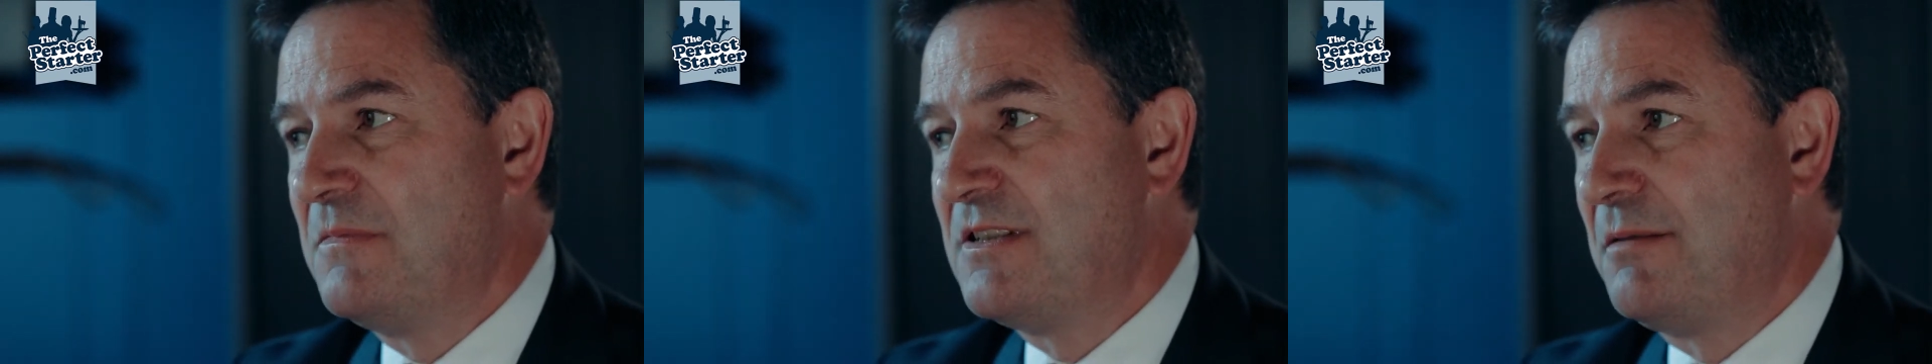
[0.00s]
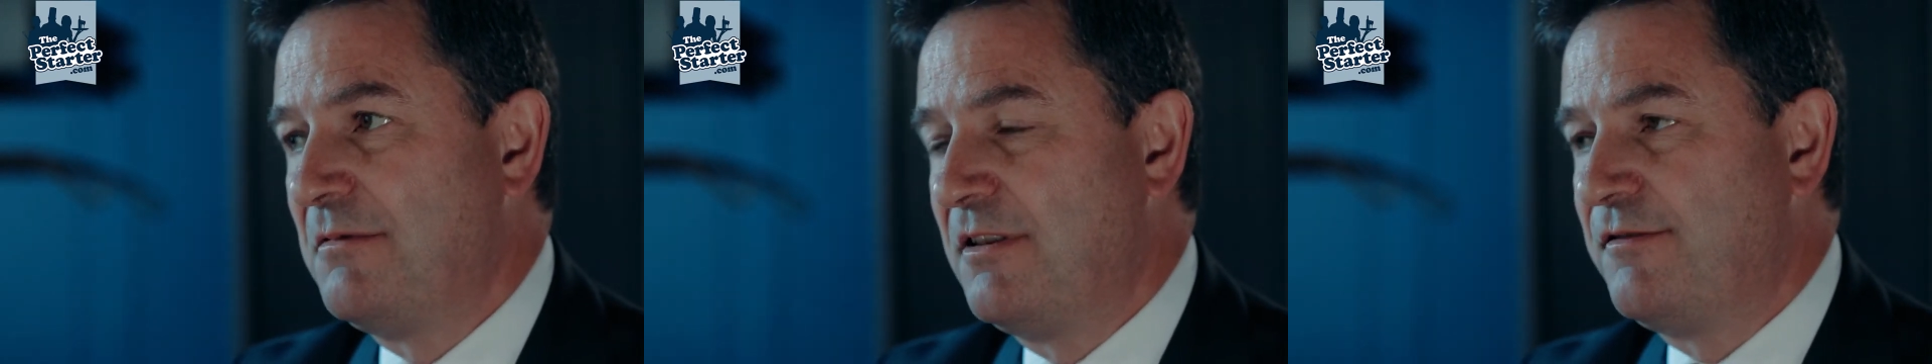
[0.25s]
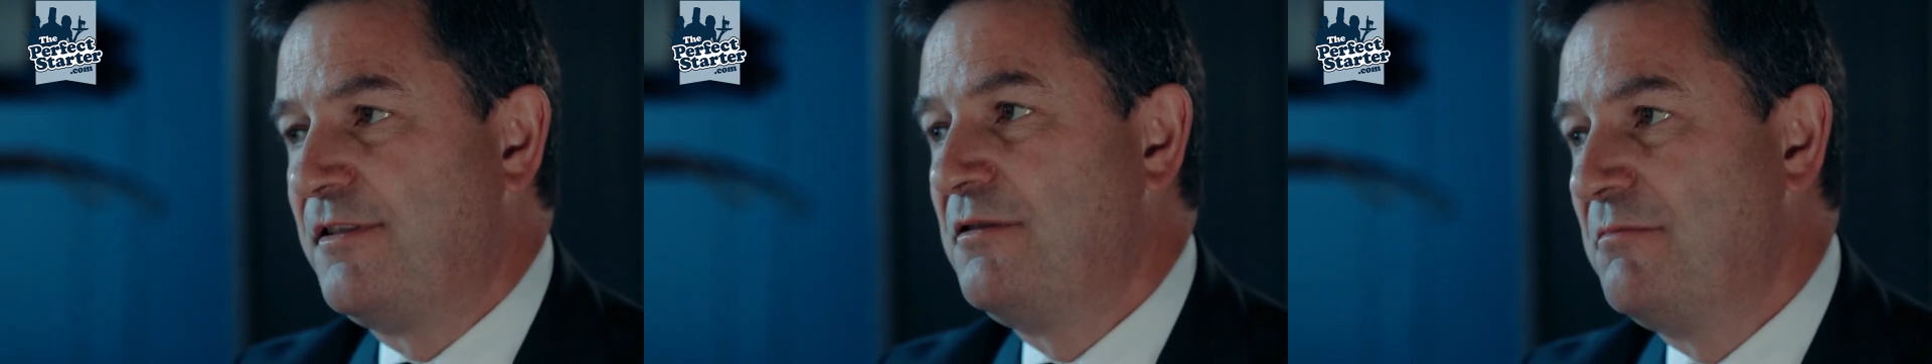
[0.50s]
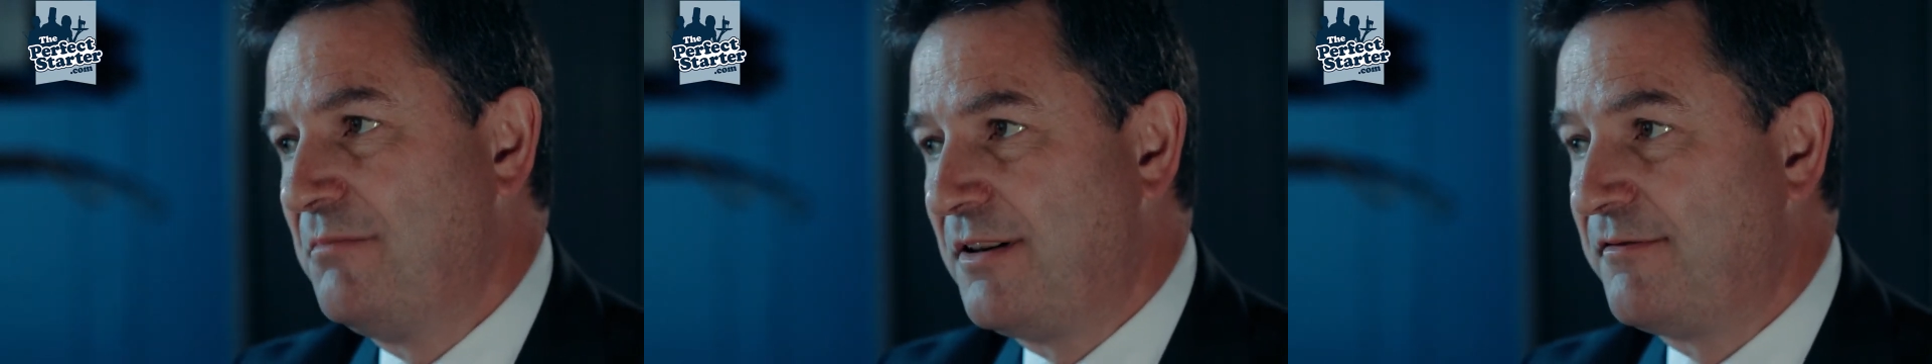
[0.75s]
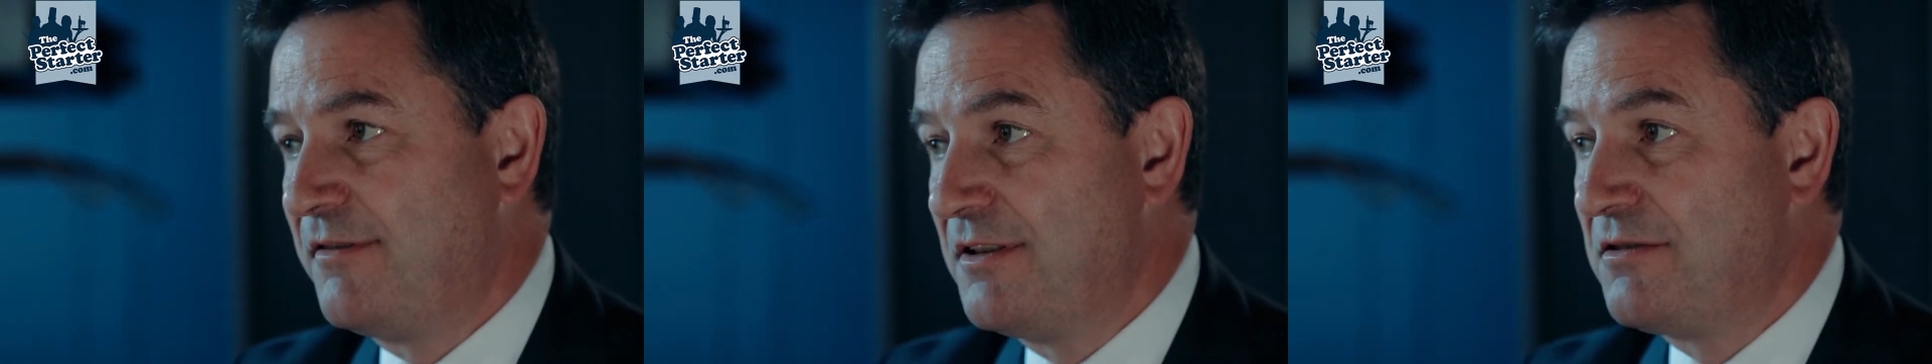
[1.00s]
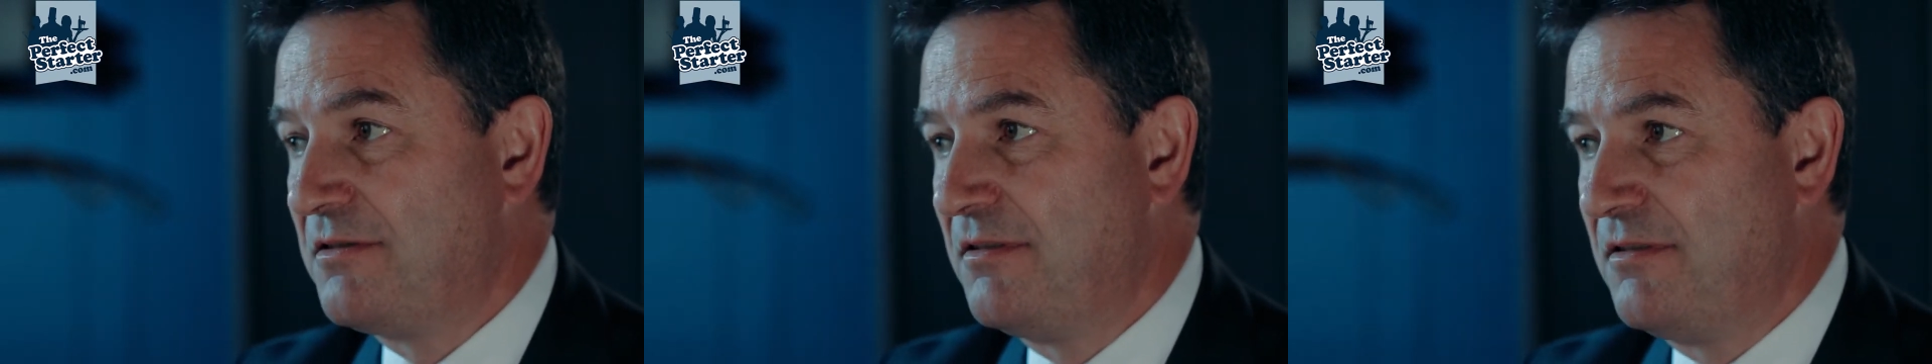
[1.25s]
food and
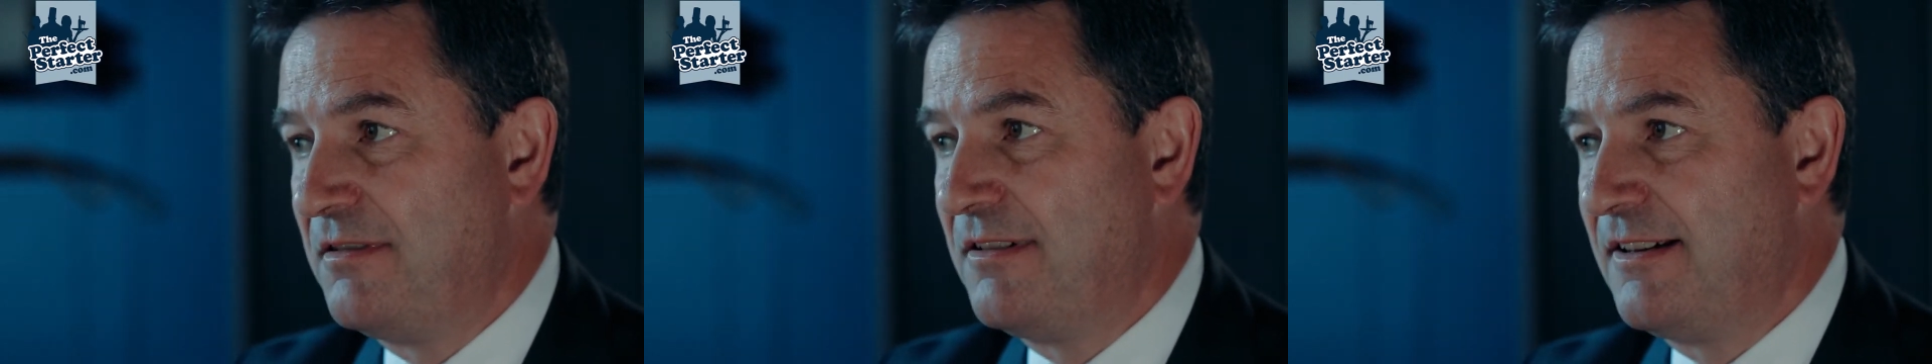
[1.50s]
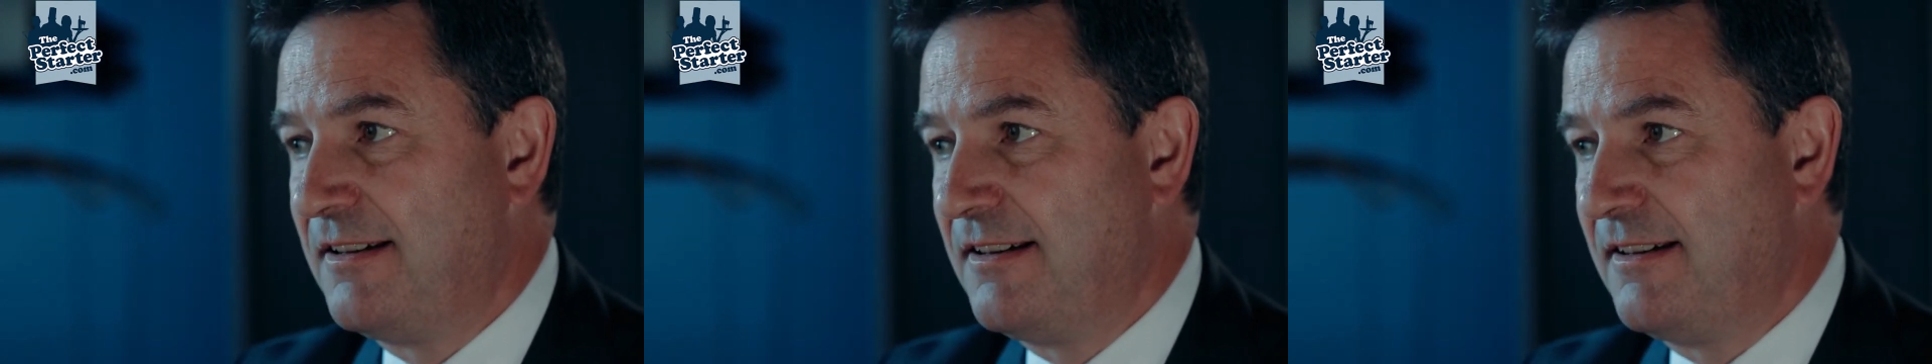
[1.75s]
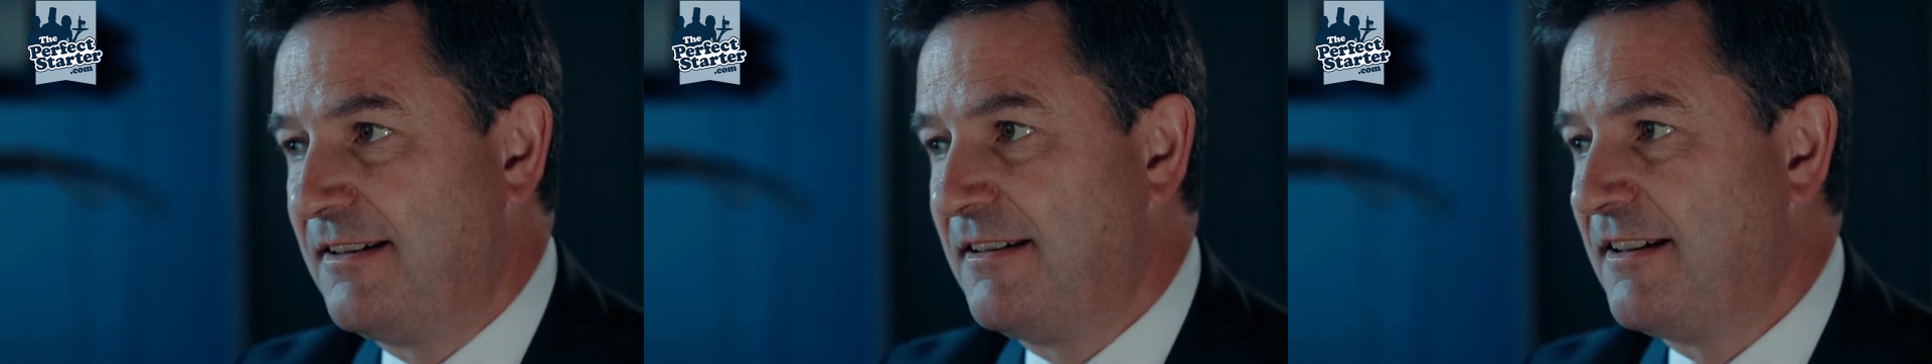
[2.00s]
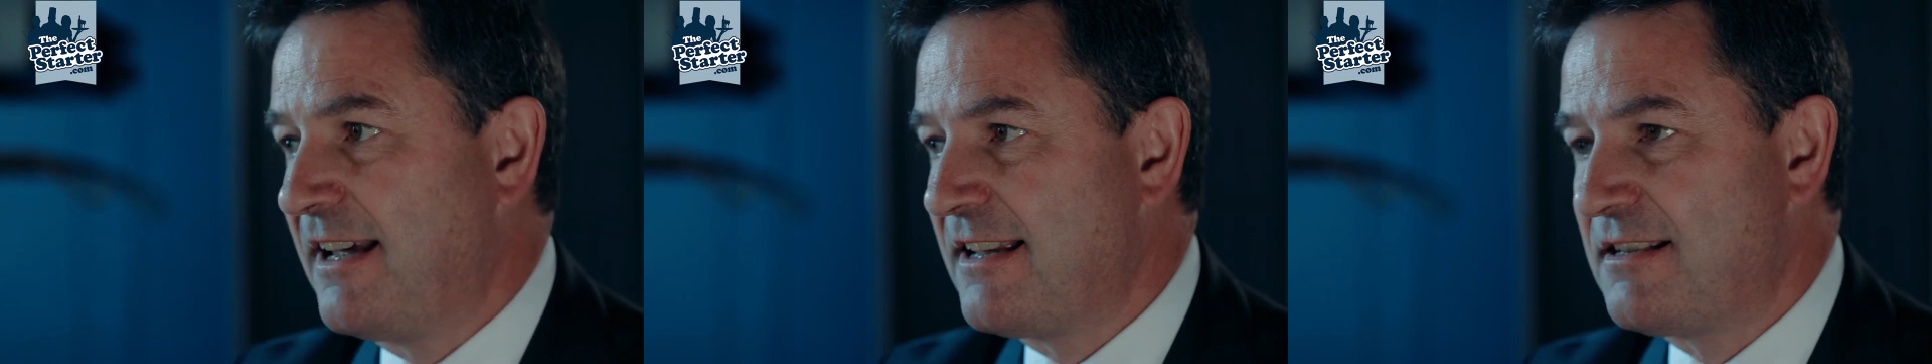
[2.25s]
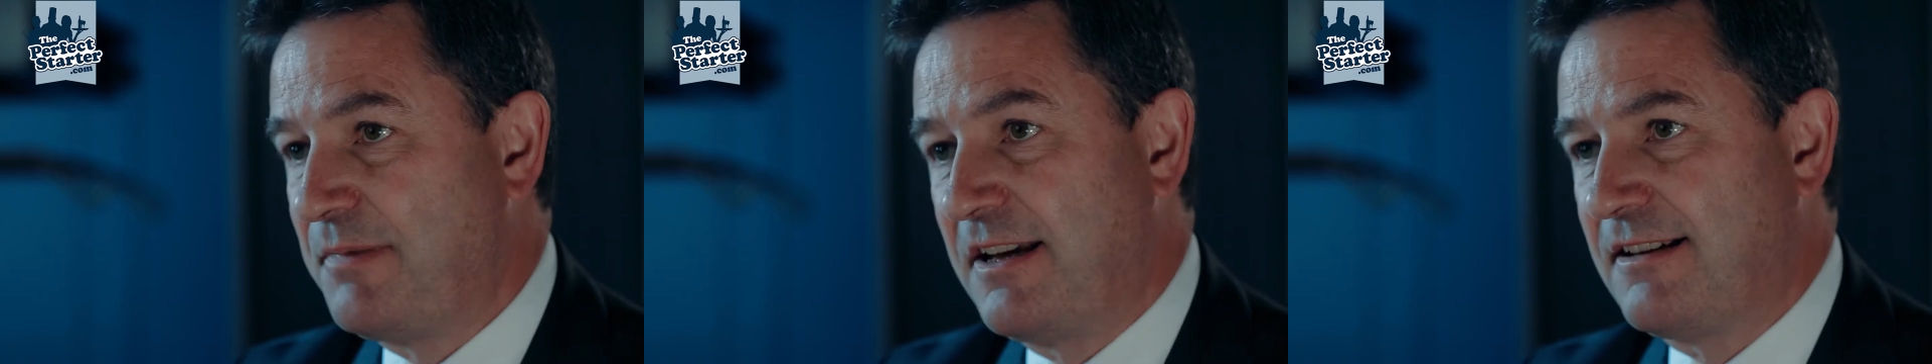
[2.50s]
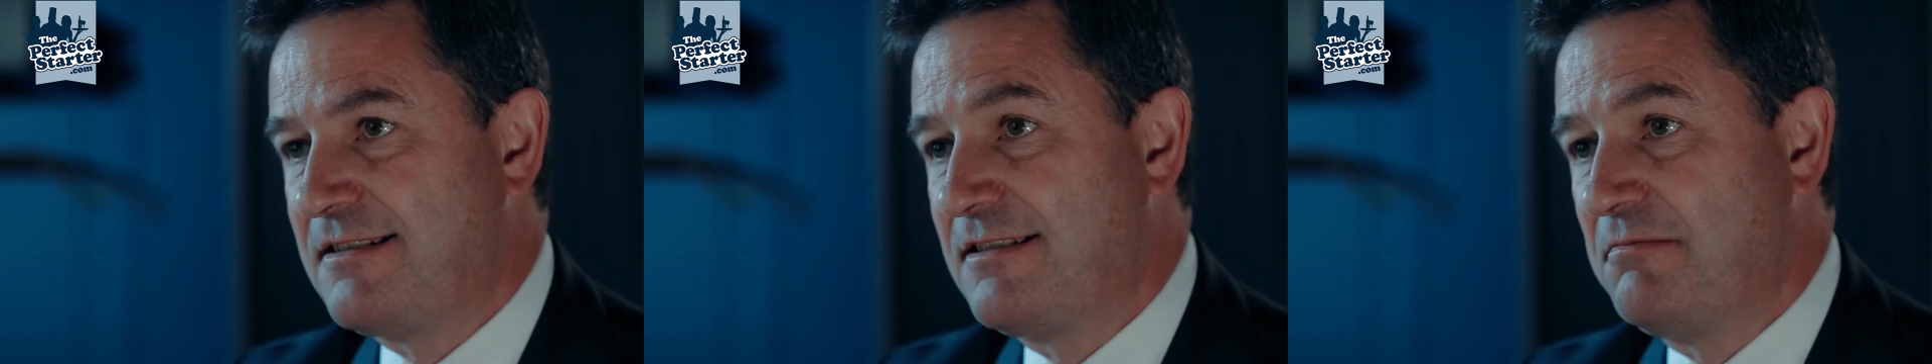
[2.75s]
beverage
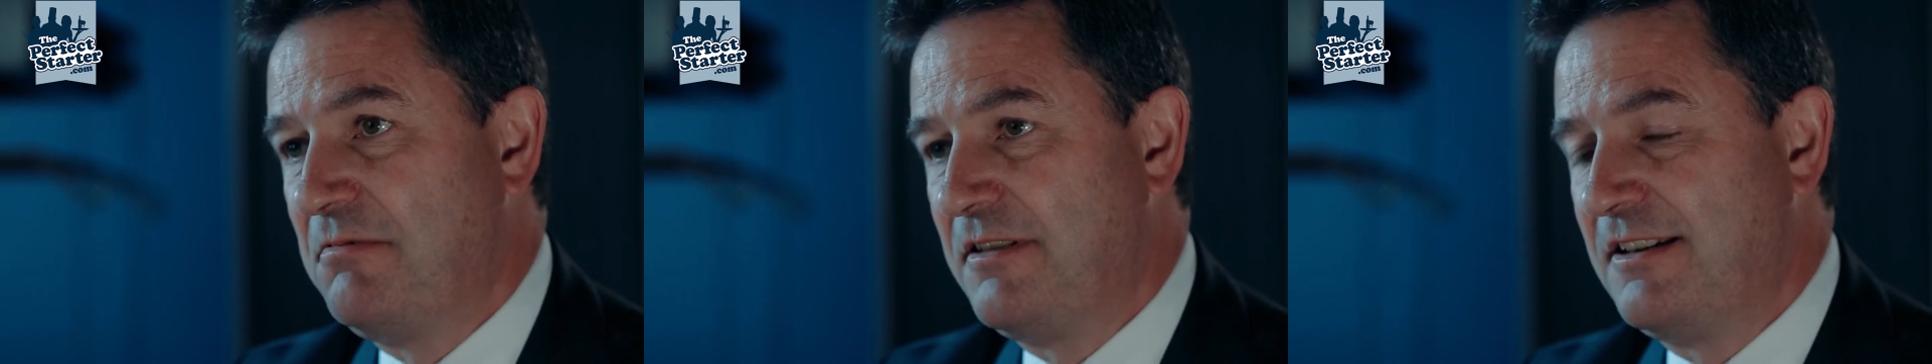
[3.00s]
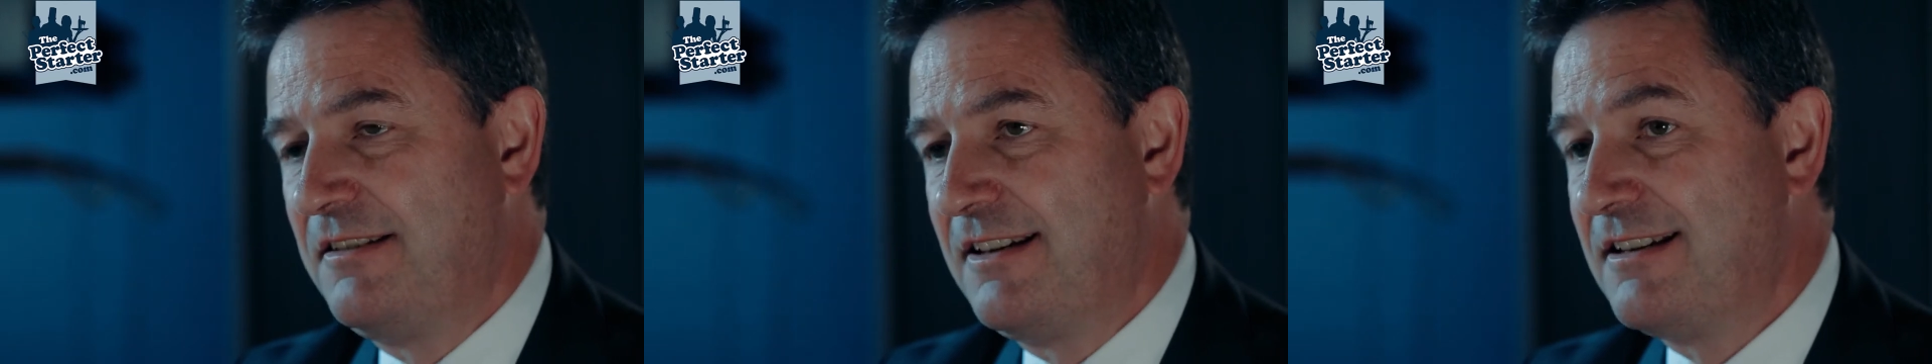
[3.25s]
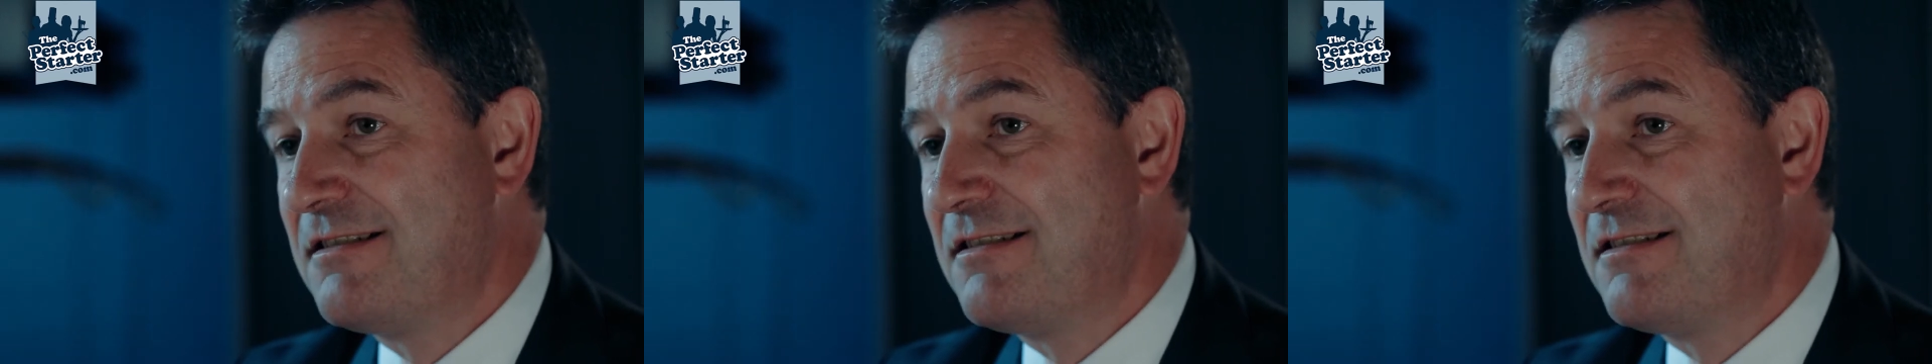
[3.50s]
aspects within the